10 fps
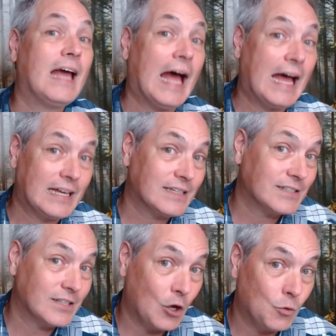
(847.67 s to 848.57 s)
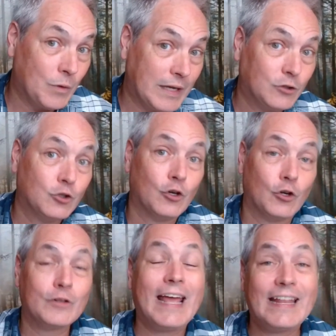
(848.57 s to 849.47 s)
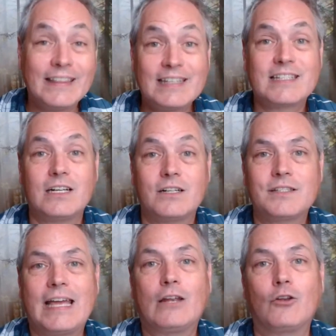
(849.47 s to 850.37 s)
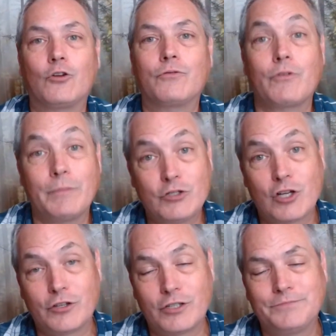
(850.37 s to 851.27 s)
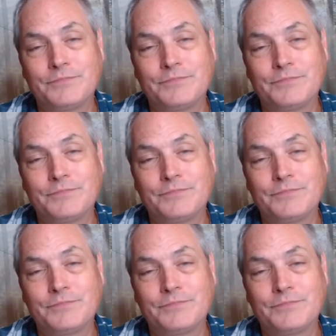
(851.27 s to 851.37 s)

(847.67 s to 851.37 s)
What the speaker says: as a way to learn and discuss and learn from each other.